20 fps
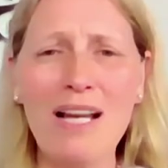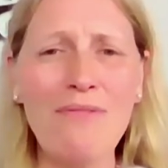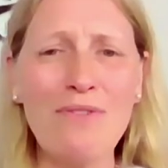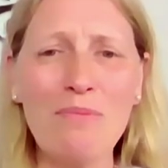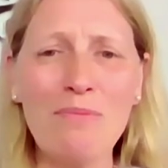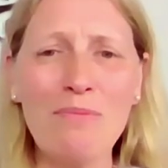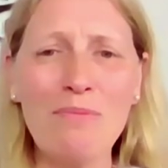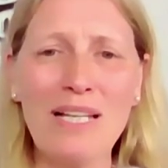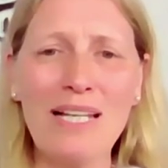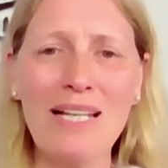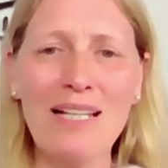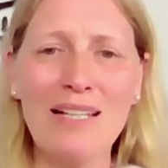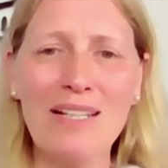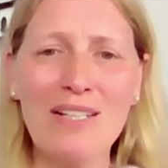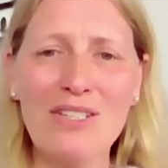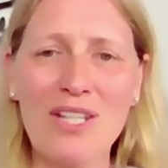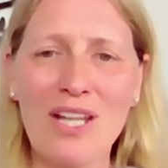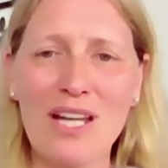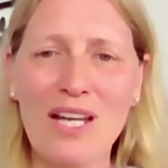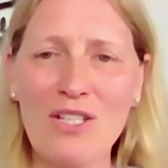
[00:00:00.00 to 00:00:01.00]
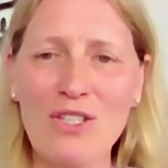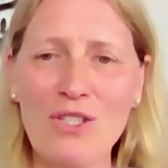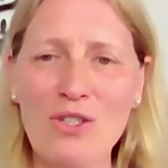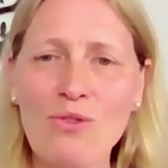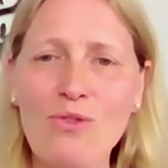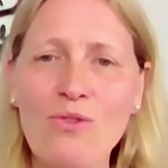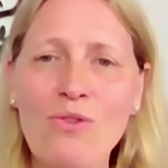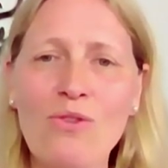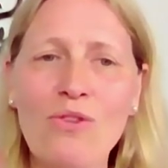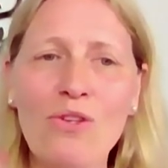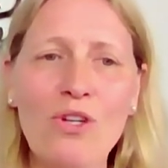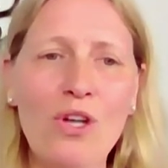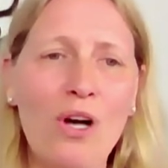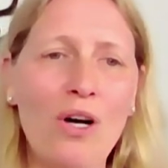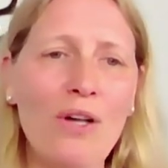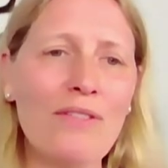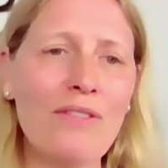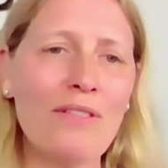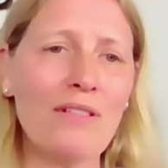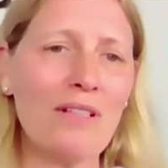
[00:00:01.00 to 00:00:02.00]
will have completely changed due to the
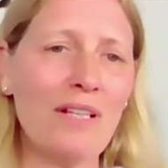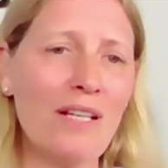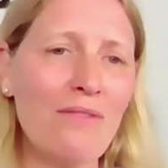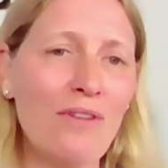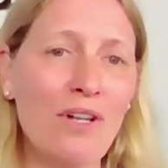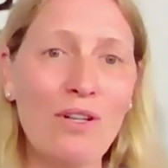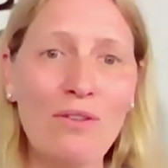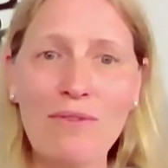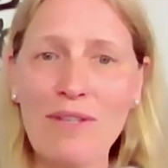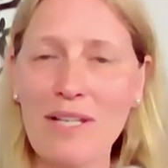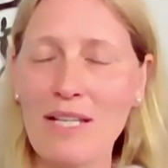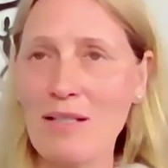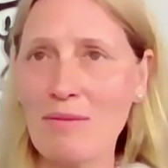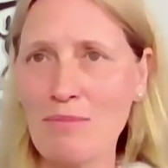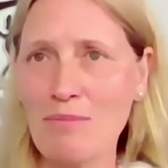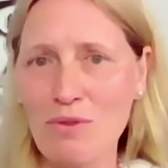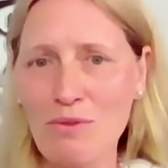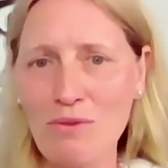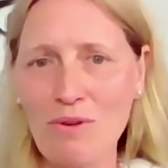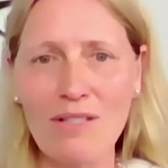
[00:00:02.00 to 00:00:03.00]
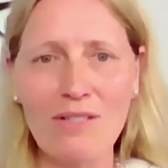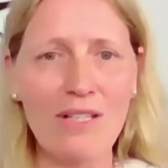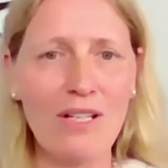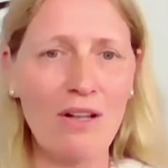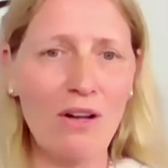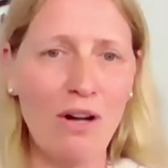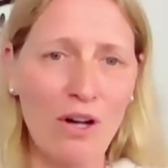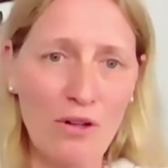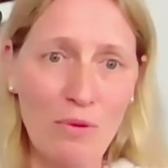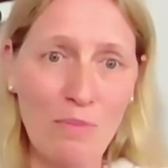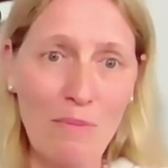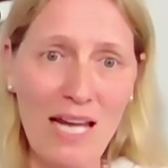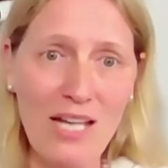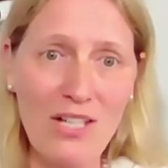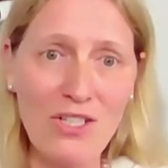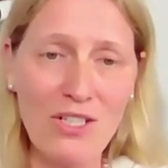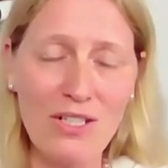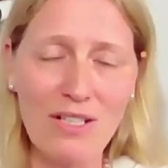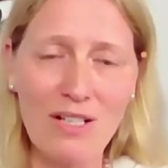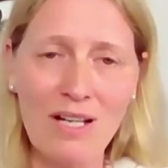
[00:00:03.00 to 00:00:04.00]
constantly evolving and progressing
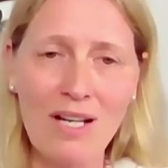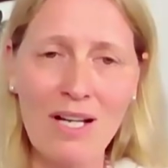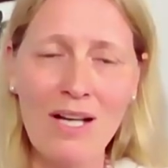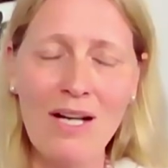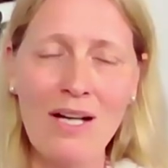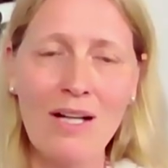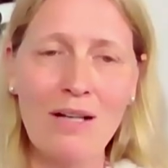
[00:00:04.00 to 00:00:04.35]
automation.